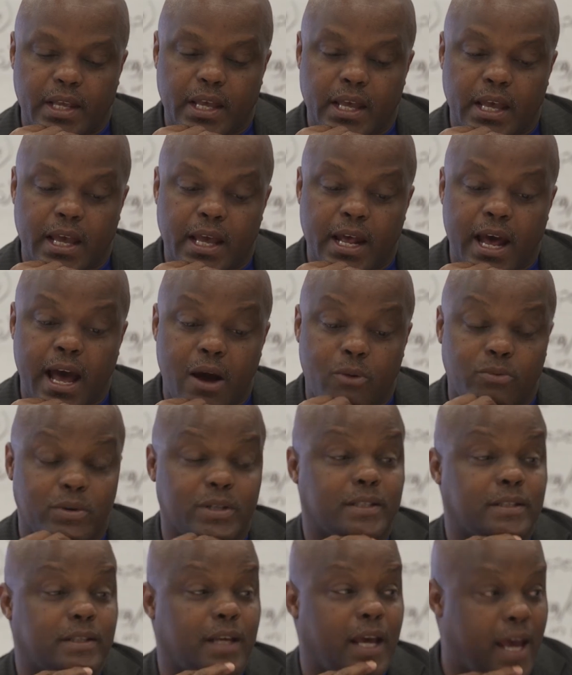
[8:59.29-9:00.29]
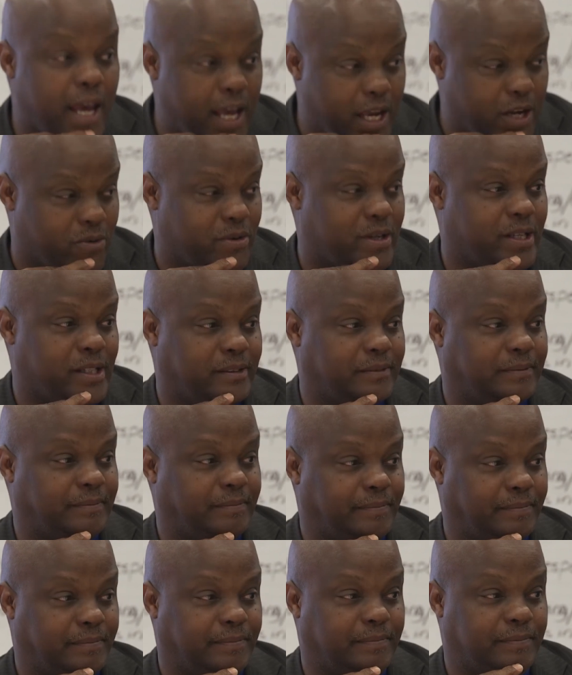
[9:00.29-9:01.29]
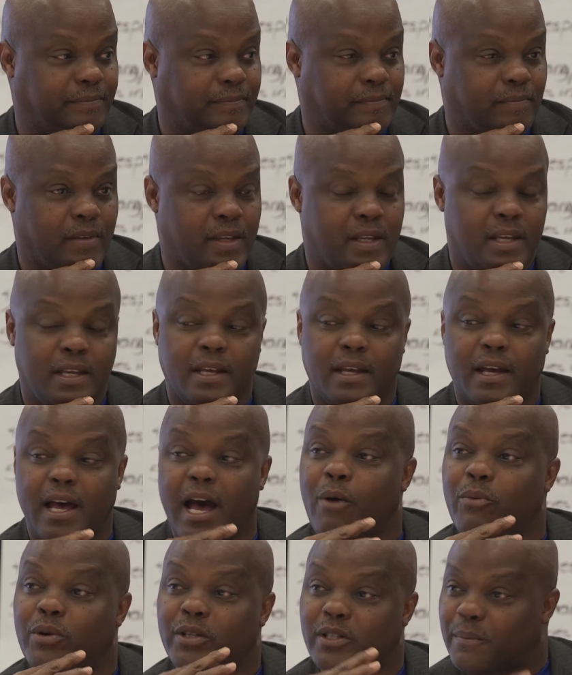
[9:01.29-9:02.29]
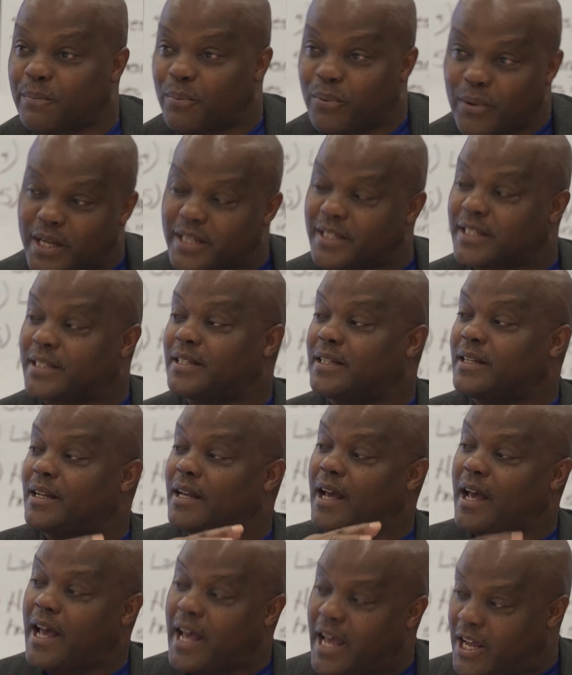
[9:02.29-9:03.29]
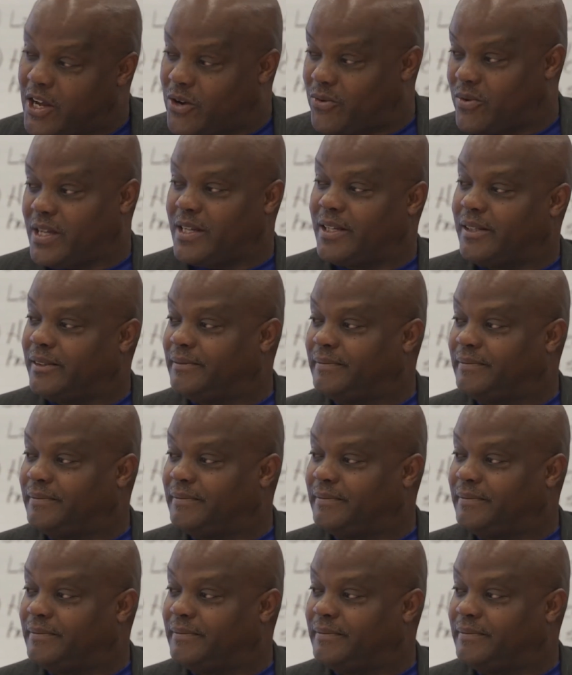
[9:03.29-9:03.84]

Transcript: And I was angry. I went to prison angry.